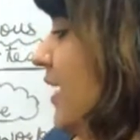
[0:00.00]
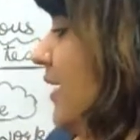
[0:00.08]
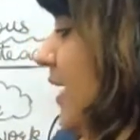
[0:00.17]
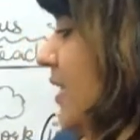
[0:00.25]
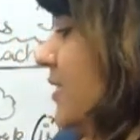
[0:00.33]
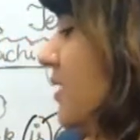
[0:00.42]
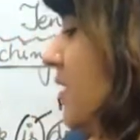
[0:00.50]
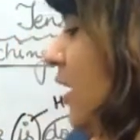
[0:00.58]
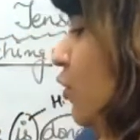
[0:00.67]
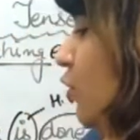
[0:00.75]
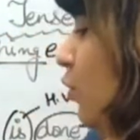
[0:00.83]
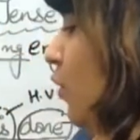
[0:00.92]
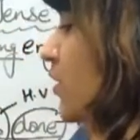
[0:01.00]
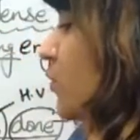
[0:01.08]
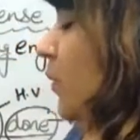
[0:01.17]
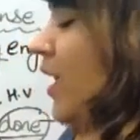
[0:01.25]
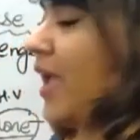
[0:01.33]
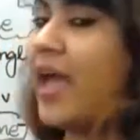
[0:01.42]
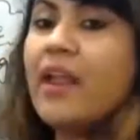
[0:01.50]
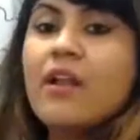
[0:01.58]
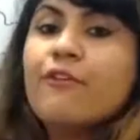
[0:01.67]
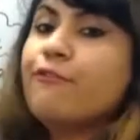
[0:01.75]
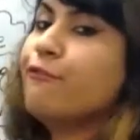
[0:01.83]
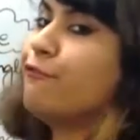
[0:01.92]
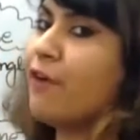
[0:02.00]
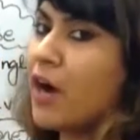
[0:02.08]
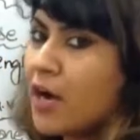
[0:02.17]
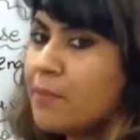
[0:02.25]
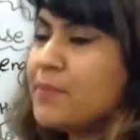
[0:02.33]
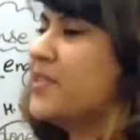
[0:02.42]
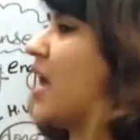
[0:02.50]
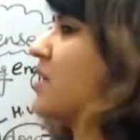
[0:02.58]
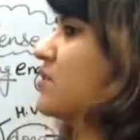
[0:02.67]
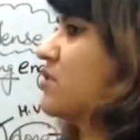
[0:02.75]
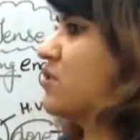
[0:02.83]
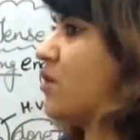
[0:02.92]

sentences are those where verb does